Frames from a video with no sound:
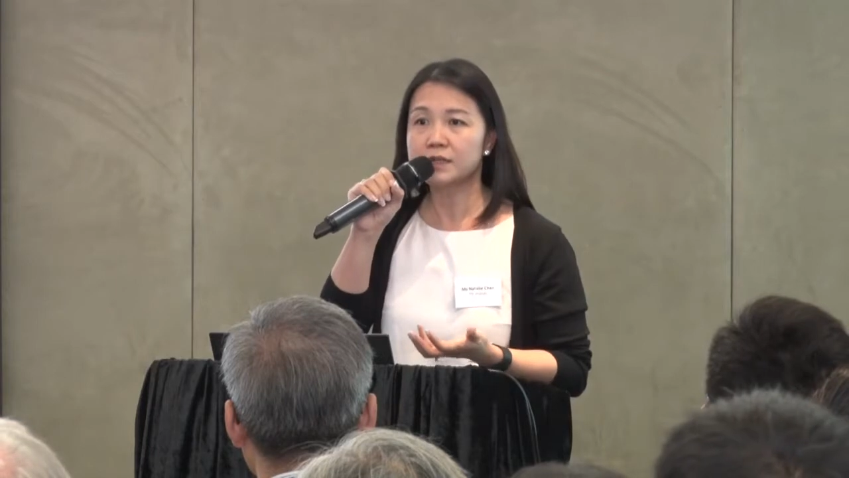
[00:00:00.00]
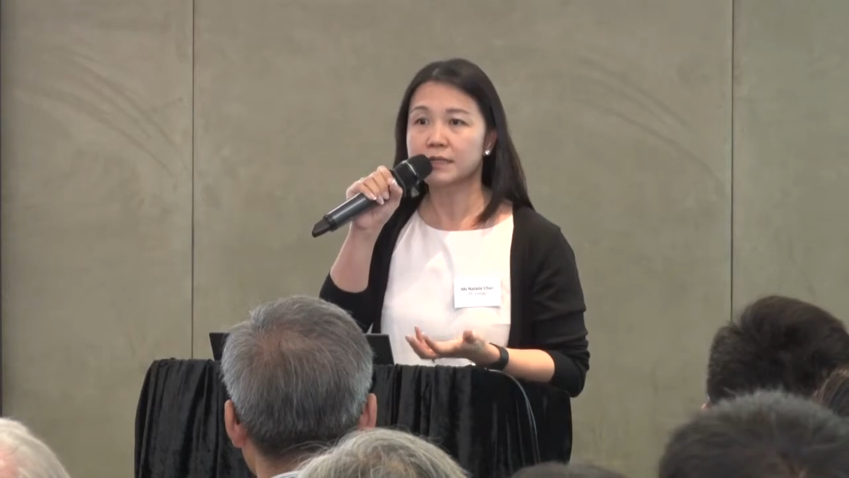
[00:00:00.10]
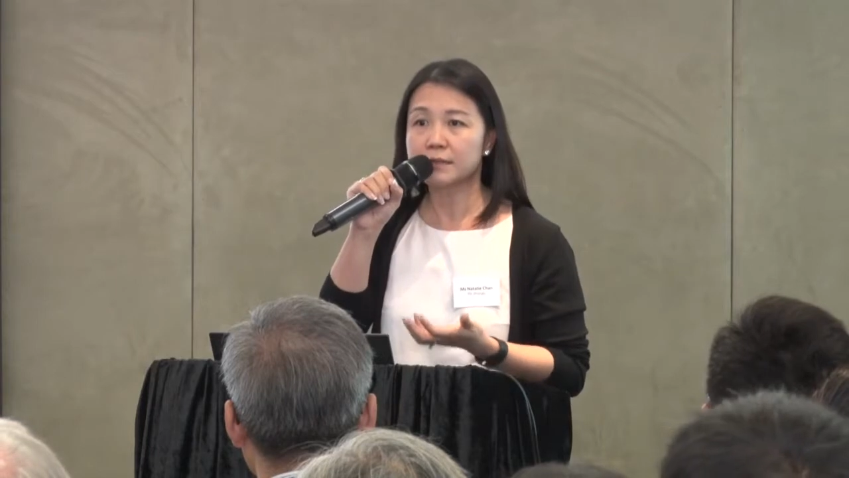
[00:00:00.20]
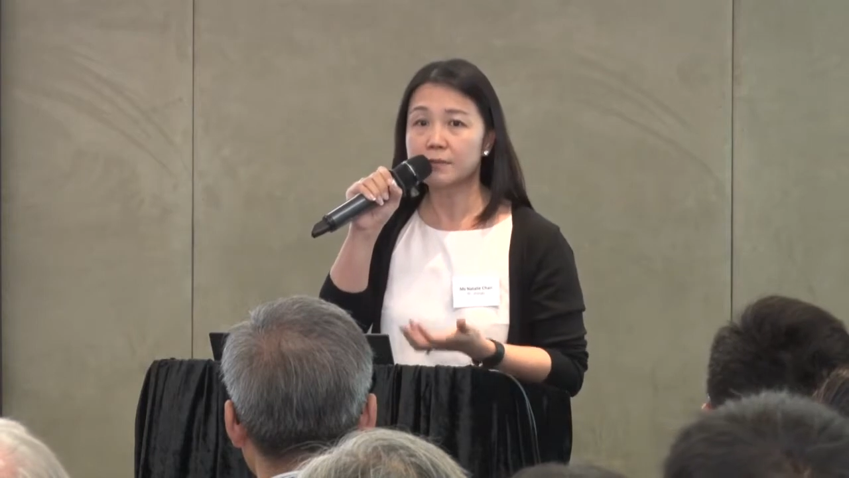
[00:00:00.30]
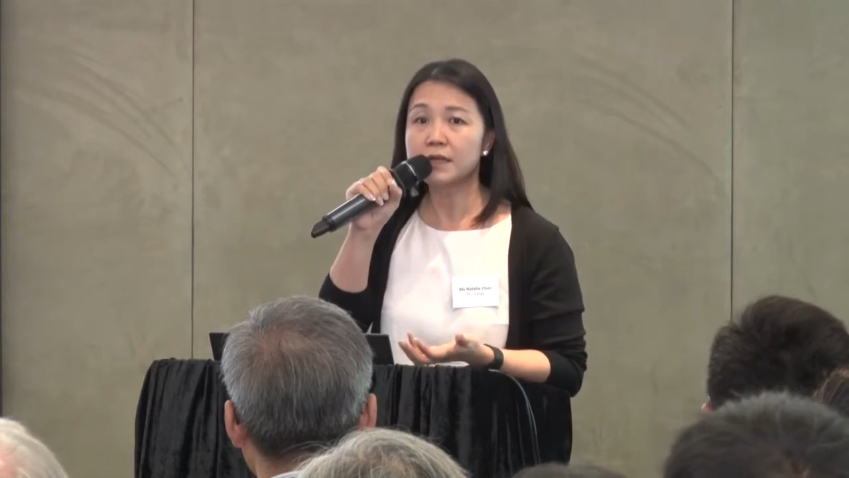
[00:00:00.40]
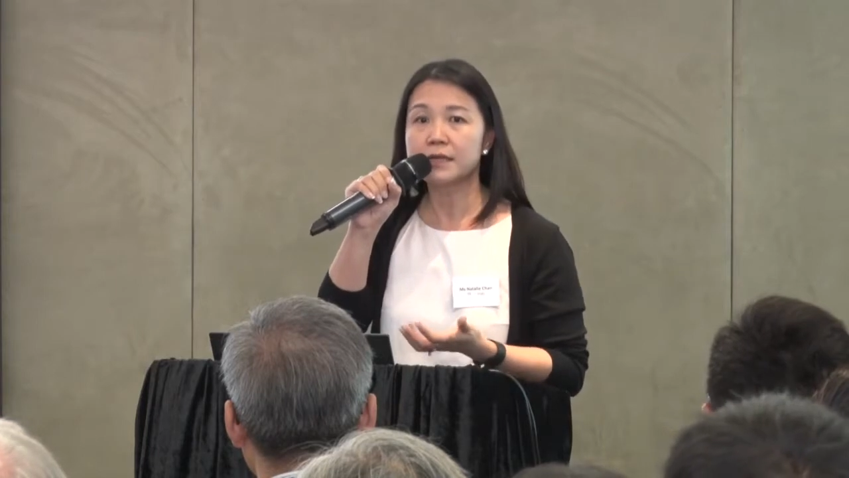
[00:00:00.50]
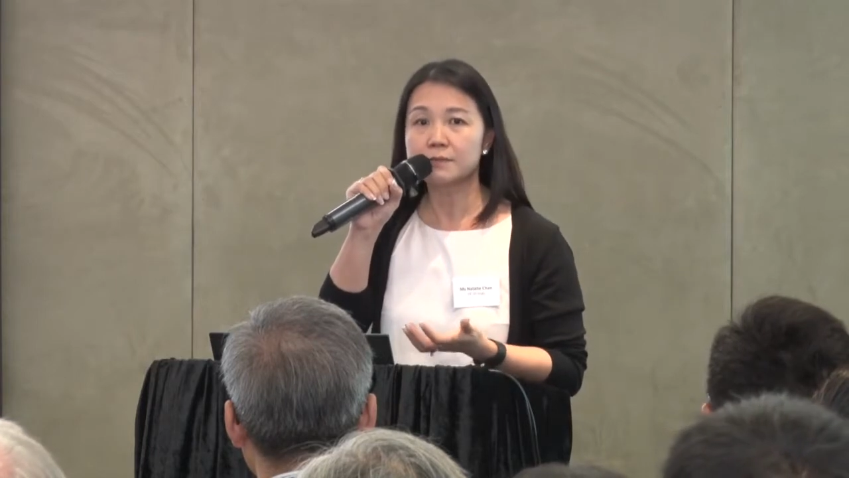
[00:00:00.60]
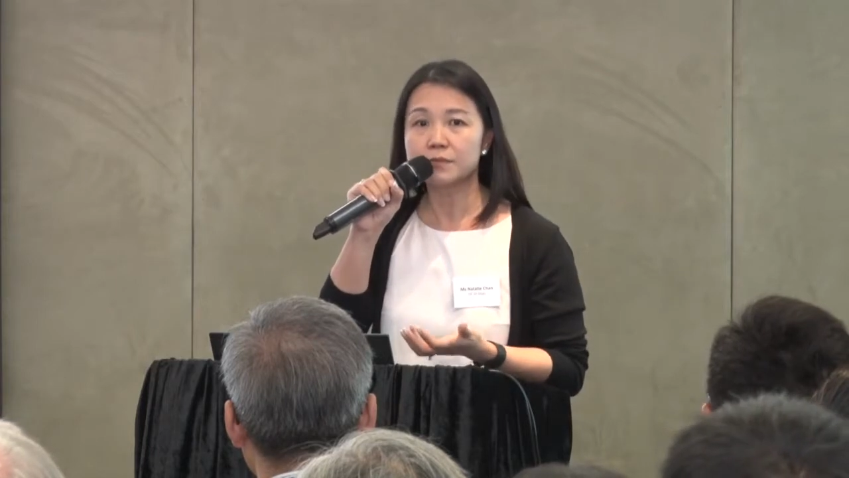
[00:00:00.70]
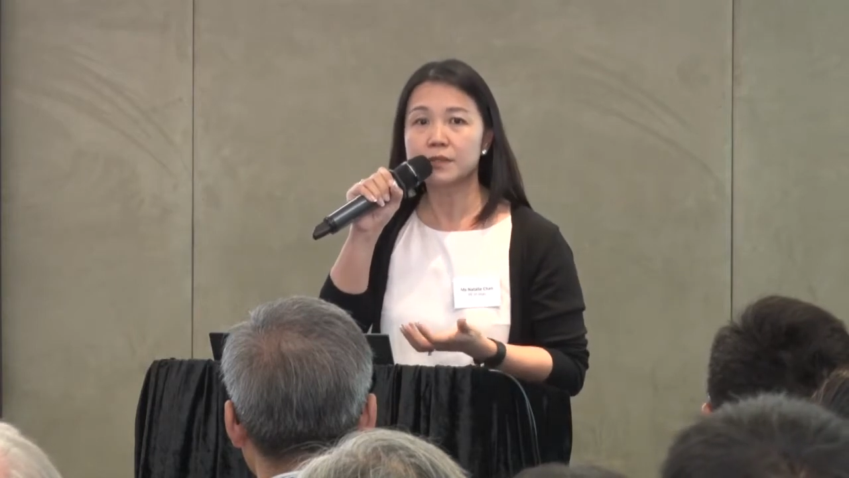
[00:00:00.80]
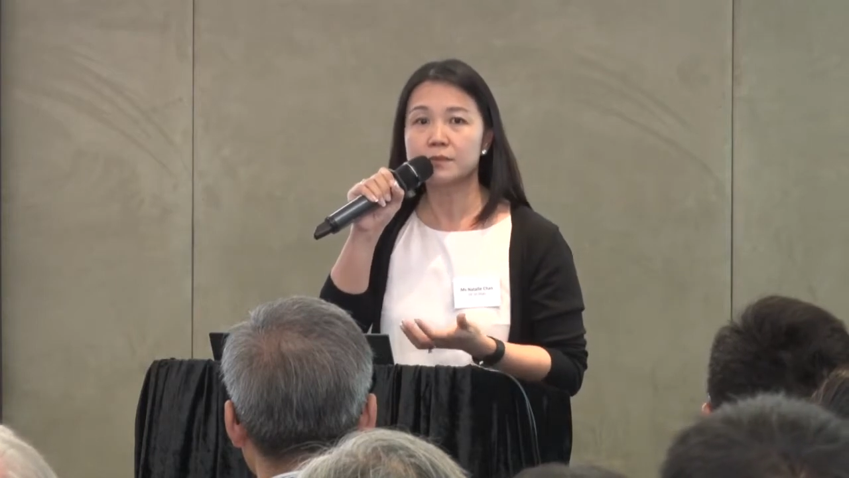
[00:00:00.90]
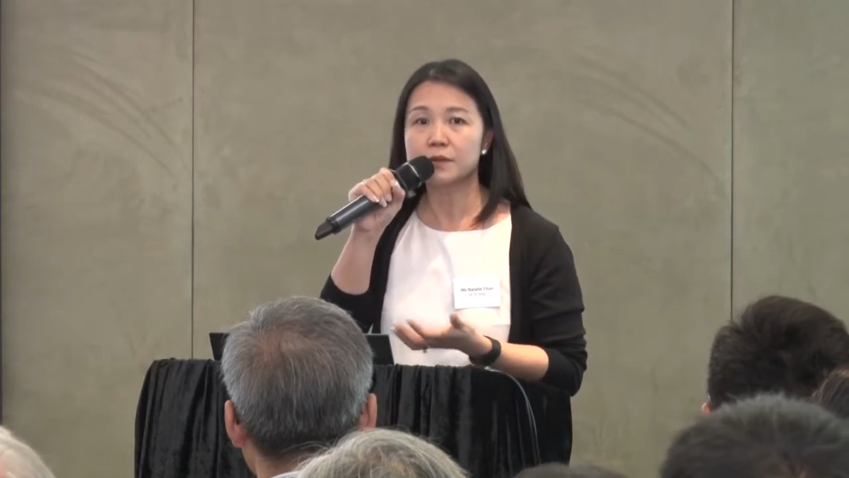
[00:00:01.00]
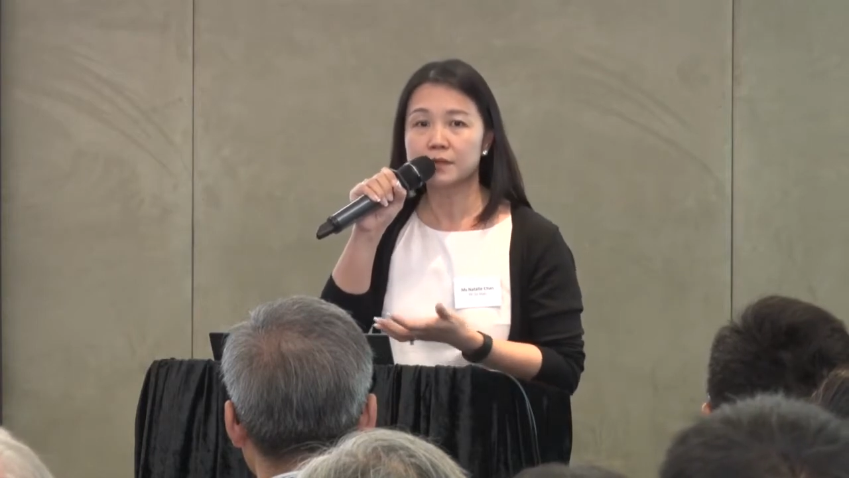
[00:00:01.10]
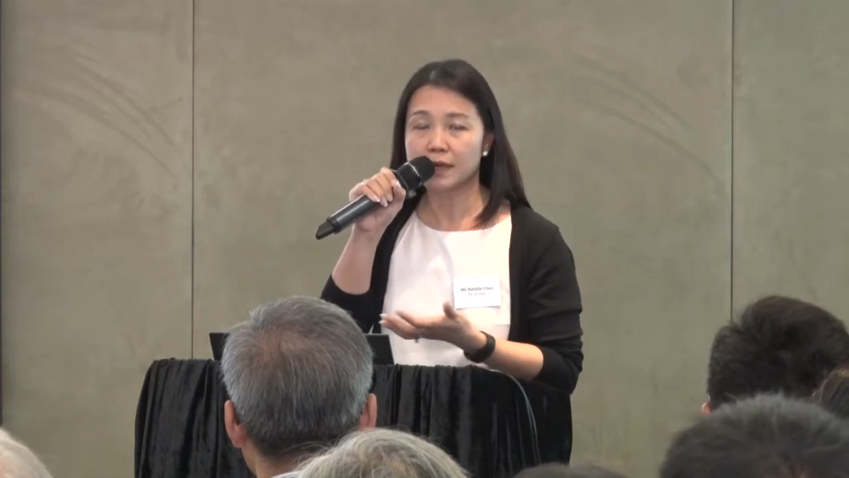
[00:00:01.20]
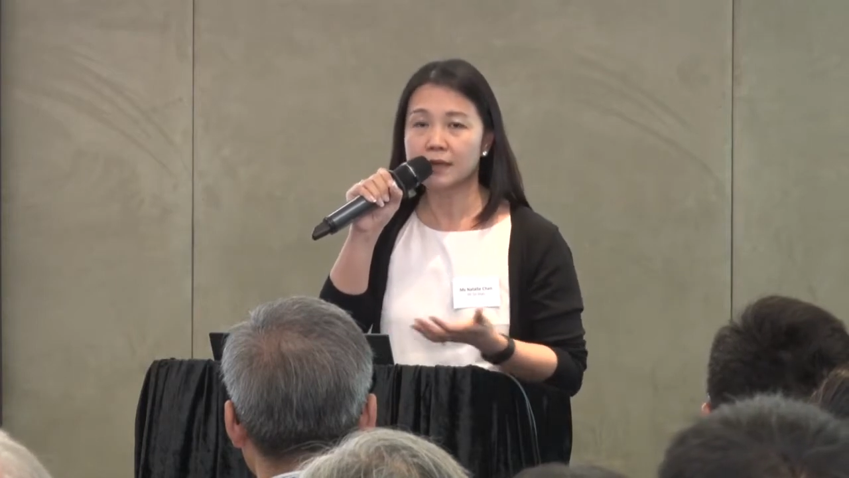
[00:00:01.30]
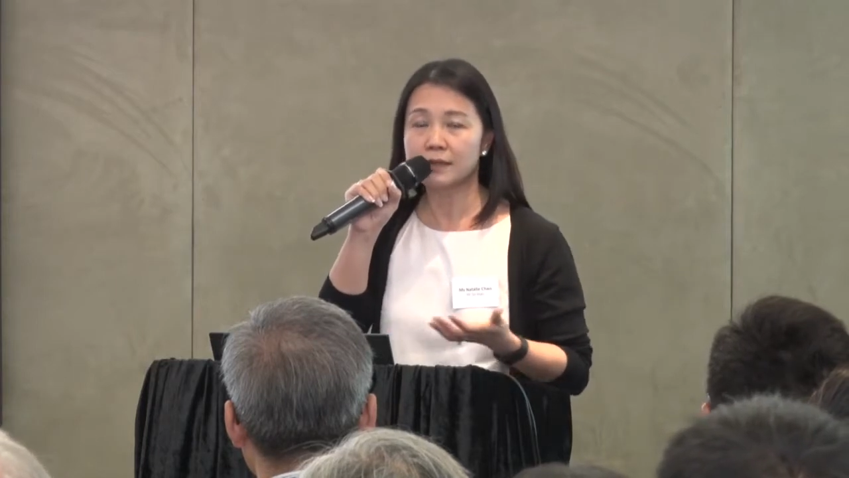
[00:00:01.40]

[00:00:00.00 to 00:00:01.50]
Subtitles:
than 1 million people that